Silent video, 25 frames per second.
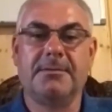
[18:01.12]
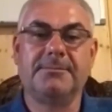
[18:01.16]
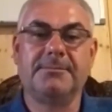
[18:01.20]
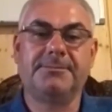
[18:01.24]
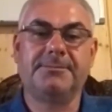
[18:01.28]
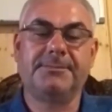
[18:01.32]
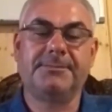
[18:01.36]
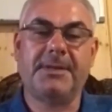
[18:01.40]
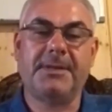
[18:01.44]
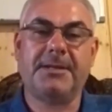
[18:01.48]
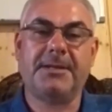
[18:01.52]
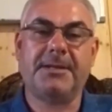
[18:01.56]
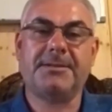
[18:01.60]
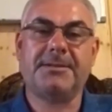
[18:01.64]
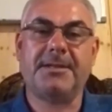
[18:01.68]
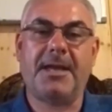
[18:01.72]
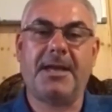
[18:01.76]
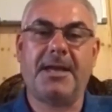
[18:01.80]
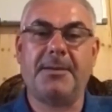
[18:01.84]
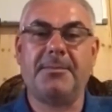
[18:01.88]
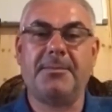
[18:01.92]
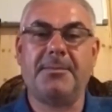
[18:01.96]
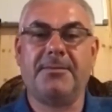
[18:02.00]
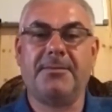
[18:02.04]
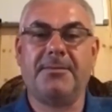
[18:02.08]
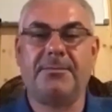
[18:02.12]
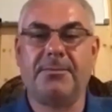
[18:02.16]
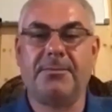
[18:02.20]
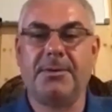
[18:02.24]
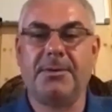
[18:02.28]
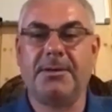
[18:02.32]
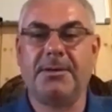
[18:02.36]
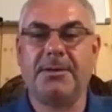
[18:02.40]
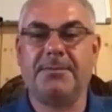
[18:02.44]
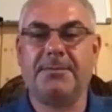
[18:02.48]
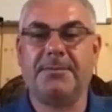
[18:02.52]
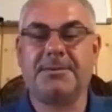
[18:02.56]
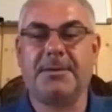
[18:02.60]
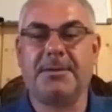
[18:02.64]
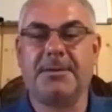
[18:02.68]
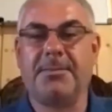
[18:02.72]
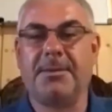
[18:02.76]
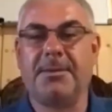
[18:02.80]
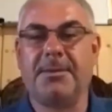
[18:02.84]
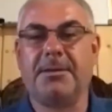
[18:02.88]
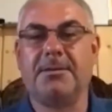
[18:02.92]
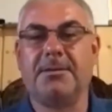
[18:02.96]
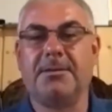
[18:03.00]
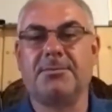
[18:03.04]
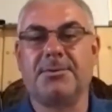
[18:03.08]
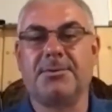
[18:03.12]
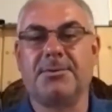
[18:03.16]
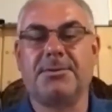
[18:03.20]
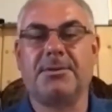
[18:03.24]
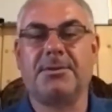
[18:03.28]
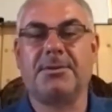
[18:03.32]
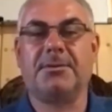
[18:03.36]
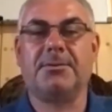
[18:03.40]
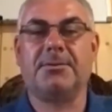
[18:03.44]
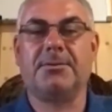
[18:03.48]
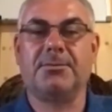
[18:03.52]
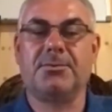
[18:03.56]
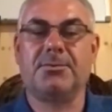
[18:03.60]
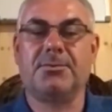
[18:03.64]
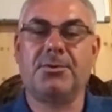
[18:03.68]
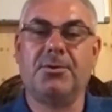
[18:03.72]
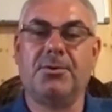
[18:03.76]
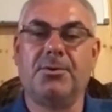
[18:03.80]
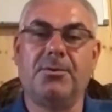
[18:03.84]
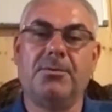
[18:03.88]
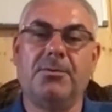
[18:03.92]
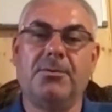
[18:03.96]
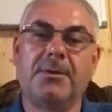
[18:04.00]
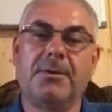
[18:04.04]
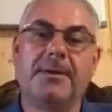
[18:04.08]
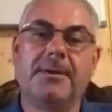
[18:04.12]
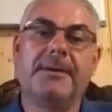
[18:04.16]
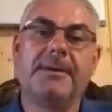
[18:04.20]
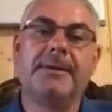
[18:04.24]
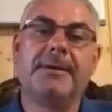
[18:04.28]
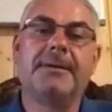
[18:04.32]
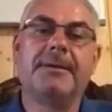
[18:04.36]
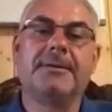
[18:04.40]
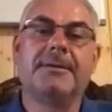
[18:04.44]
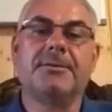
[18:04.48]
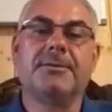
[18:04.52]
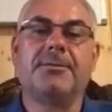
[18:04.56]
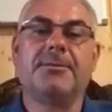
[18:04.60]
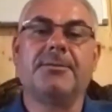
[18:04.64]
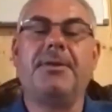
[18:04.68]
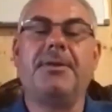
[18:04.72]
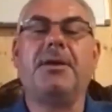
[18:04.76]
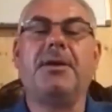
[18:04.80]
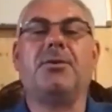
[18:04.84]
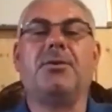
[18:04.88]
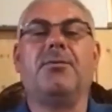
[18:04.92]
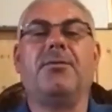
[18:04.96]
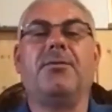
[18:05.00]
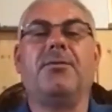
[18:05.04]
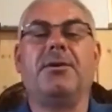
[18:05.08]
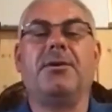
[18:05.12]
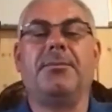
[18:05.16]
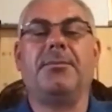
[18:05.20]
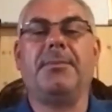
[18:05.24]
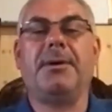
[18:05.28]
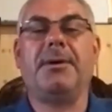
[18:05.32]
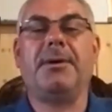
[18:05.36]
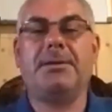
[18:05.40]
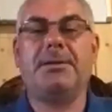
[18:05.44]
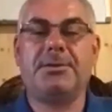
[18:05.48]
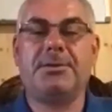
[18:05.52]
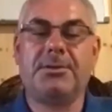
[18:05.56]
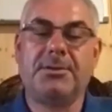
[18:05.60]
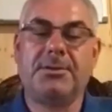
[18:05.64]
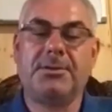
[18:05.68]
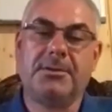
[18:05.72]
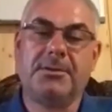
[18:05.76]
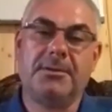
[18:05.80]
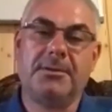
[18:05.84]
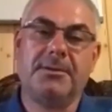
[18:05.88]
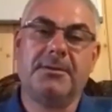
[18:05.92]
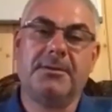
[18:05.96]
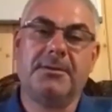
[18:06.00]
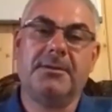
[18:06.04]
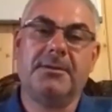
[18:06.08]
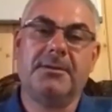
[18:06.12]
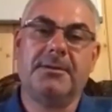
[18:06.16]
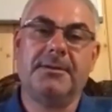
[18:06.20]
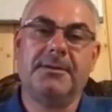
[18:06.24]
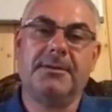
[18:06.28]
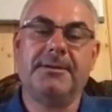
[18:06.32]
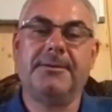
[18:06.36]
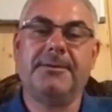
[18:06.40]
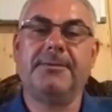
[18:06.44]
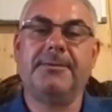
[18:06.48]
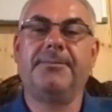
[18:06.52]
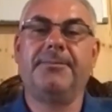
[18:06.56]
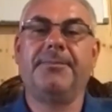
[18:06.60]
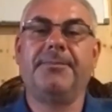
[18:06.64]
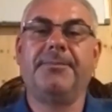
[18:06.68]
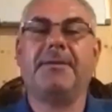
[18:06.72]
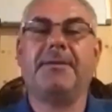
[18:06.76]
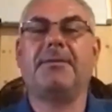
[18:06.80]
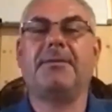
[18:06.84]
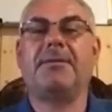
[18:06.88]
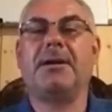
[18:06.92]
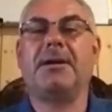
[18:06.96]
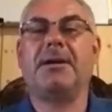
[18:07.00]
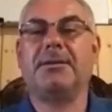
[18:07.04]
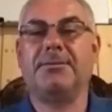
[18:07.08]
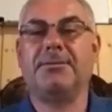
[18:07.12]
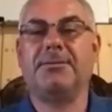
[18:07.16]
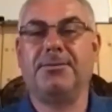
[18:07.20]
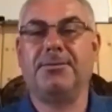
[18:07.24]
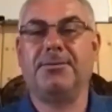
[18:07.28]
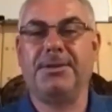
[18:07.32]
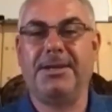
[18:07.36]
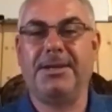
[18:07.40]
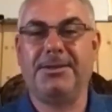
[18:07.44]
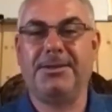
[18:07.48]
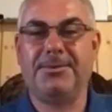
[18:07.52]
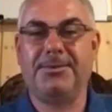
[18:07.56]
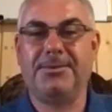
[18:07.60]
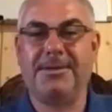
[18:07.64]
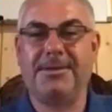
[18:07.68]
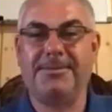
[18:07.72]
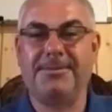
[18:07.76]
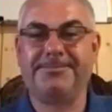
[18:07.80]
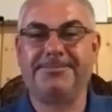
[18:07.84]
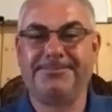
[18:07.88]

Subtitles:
next time if we have something interesting to show. So thank you very much, and have a wonderful day today.